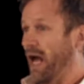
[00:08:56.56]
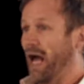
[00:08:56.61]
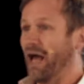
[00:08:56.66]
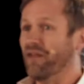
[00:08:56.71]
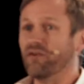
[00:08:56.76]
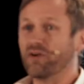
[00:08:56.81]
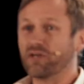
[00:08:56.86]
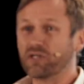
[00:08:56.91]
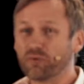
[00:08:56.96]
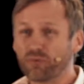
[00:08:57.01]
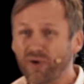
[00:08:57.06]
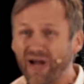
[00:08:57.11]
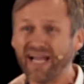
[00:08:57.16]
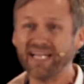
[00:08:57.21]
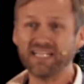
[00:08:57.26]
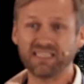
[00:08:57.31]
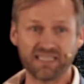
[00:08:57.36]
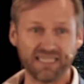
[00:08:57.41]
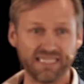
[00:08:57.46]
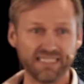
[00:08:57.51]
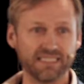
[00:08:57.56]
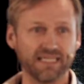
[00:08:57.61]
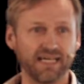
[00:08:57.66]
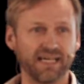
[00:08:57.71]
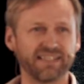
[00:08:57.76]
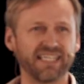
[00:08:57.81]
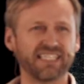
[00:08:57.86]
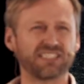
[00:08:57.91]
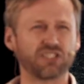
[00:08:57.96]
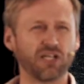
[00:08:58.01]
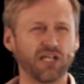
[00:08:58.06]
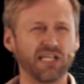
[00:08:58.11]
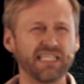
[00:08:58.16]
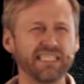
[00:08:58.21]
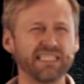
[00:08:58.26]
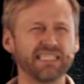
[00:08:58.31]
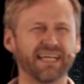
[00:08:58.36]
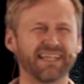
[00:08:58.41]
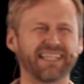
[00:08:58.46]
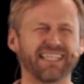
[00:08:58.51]
And a great leader, that's a
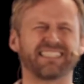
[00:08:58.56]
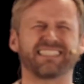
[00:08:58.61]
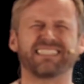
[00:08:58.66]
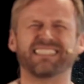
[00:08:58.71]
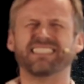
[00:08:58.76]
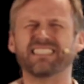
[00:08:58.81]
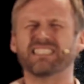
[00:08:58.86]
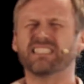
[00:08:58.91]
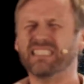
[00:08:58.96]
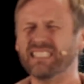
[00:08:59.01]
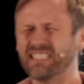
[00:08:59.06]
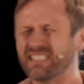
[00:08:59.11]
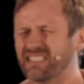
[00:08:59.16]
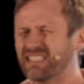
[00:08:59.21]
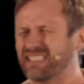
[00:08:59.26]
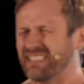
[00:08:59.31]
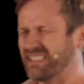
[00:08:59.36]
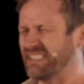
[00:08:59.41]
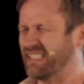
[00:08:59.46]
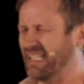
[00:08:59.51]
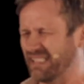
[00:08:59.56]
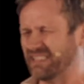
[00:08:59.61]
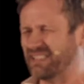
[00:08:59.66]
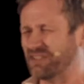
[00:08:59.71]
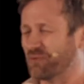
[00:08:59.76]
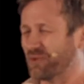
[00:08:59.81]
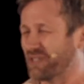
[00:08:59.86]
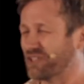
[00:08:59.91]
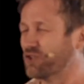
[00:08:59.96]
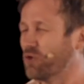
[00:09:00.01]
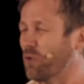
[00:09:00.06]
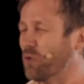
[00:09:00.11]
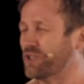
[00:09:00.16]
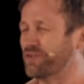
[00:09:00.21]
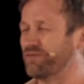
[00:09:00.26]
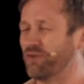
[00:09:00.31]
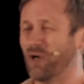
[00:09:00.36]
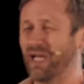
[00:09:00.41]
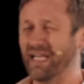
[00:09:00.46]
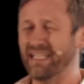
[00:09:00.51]
leader it's
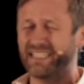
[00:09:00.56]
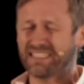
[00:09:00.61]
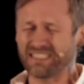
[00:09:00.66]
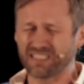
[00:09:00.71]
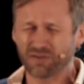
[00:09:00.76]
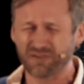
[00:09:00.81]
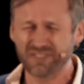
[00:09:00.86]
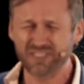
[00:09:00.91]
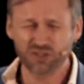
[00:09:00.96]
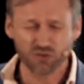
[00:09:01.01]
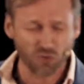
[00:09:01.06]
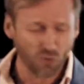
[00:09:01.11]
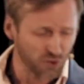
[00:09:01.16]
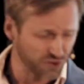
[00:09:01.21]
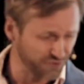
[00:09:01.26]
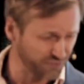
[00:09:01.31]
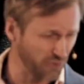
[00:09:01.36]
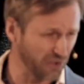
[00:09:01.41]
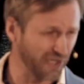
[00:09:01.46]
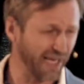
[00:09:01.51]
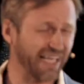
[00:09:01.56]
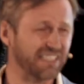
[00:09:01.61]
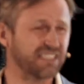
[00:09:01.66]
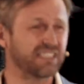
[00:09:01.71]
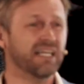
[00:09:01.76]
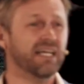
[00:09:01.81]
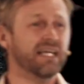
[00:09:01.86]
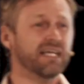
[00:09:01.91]
resourceful, and it's resourcefulness